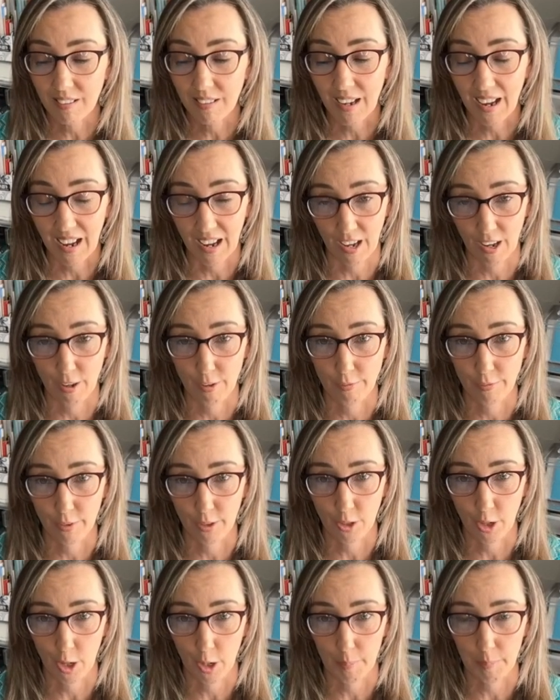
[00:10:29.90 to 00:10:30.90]
have a
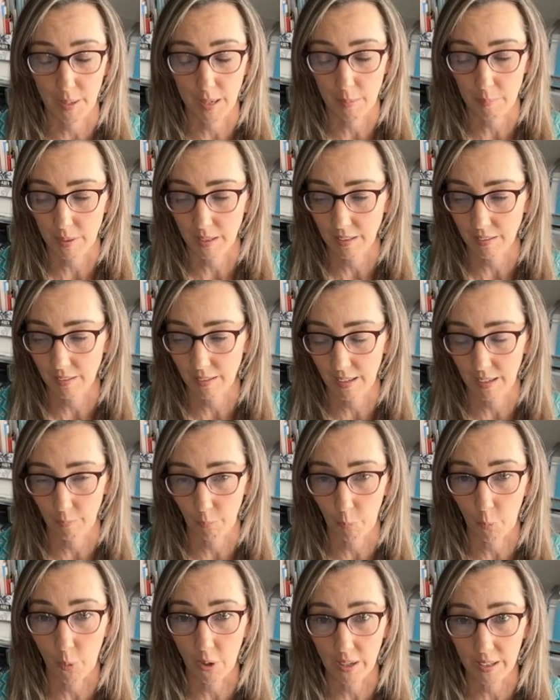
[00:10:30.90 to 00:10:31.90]
car payment
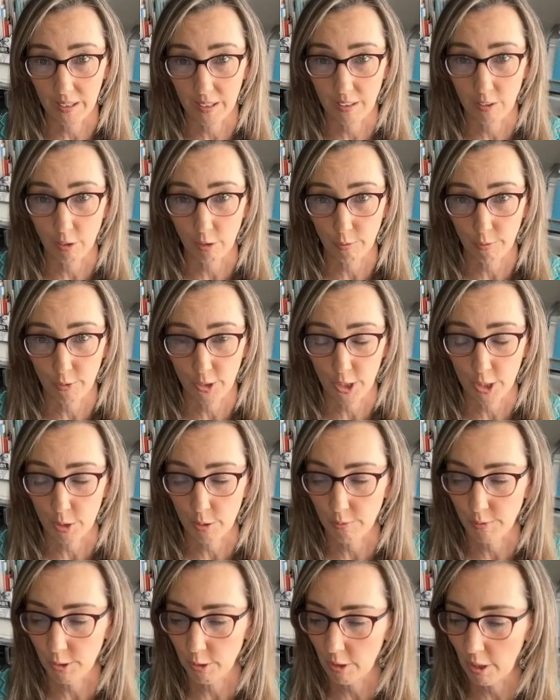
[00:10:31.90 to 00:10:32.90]
and what it can do for you
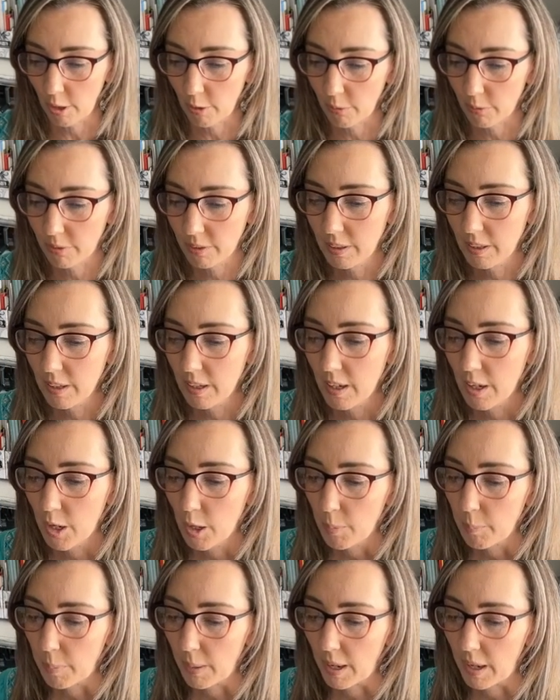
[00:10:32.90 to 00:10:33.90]
if you don't.
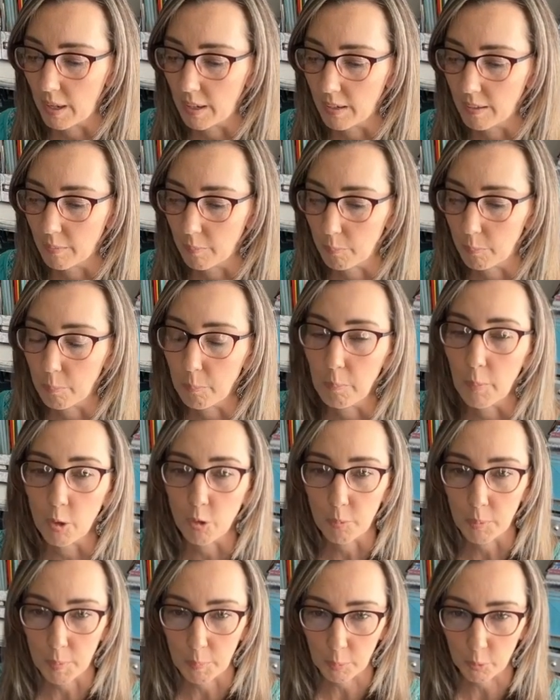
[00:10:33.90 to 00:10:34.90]
But
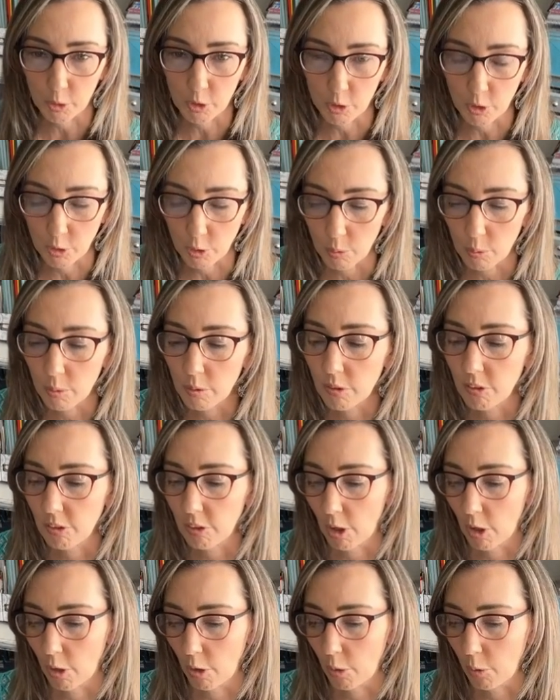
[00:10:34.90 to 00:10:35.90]
most people do.
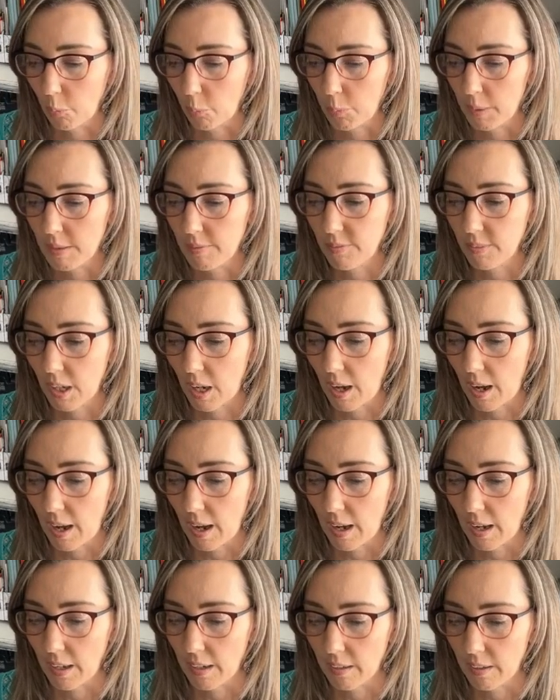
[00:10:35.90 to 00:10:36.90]
So we've
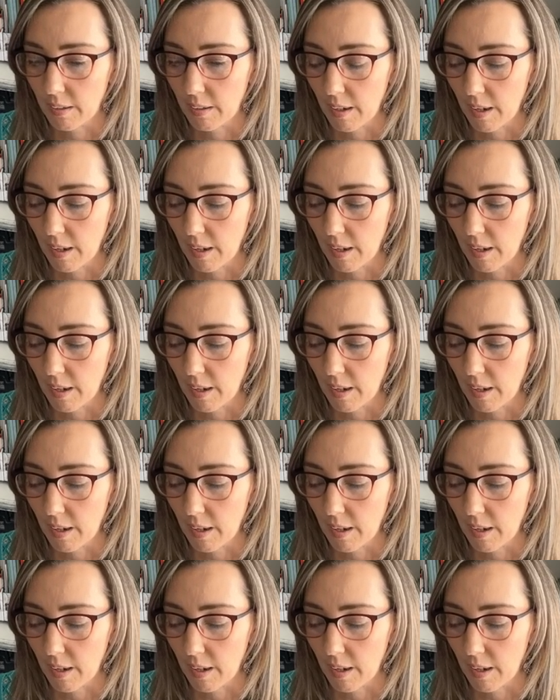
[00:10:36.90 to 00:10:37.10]
got